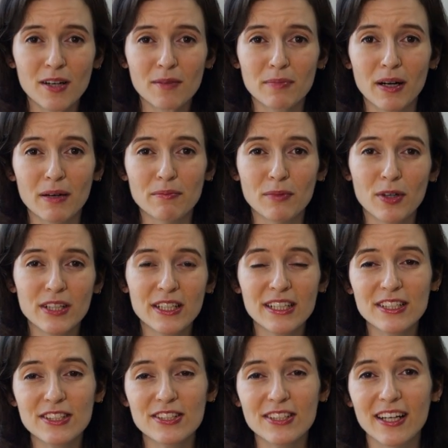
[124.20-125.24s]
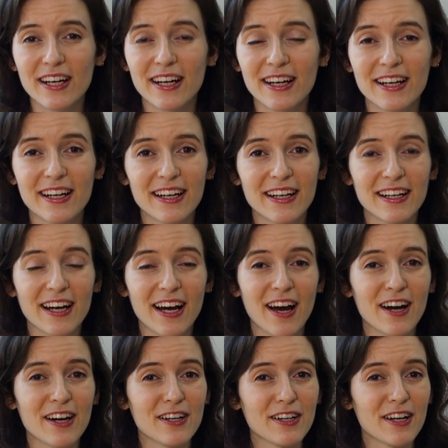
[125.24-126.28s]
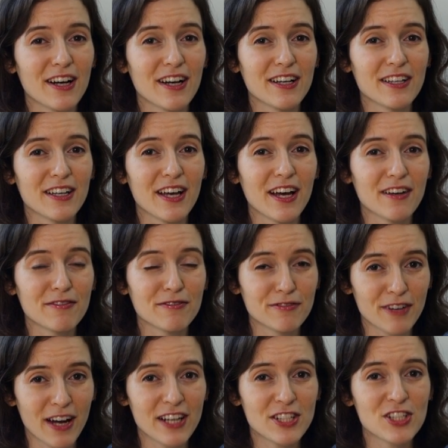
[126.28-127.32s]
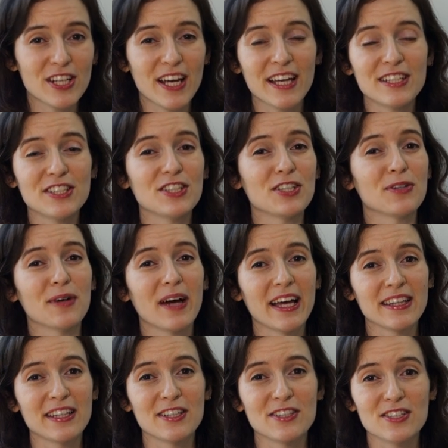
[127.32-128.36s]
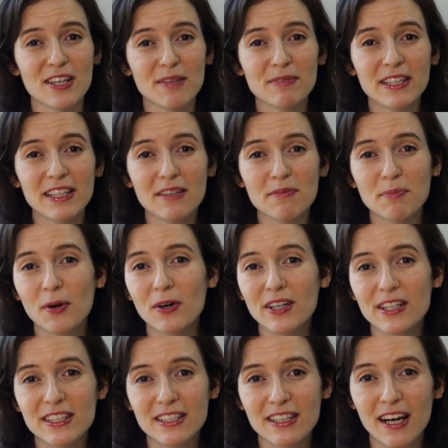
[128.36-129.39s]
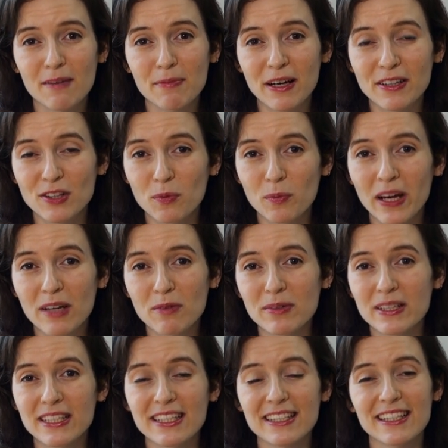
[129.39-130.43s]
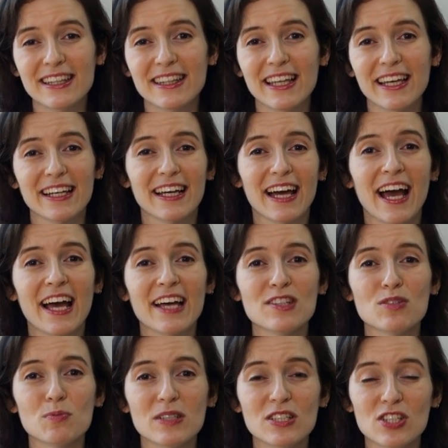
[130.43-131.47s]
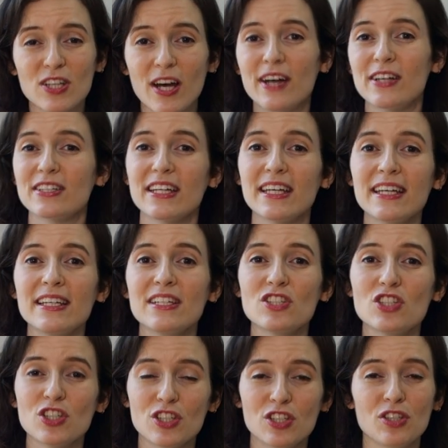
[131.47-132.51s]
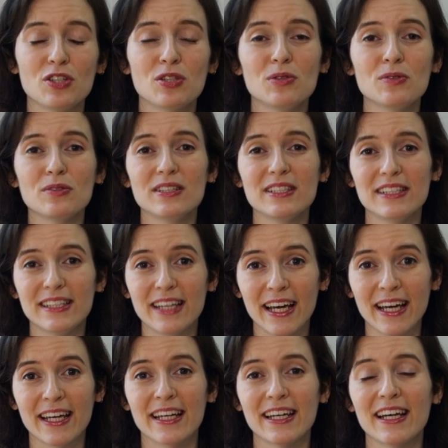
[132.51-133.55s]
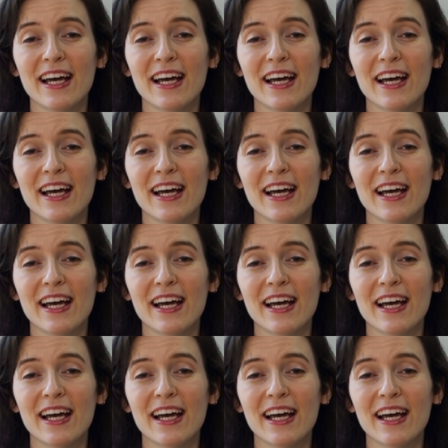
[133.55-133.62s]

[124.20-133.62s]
But mornings are fresh and new, and there's something important about the way we need to think as we start each new day.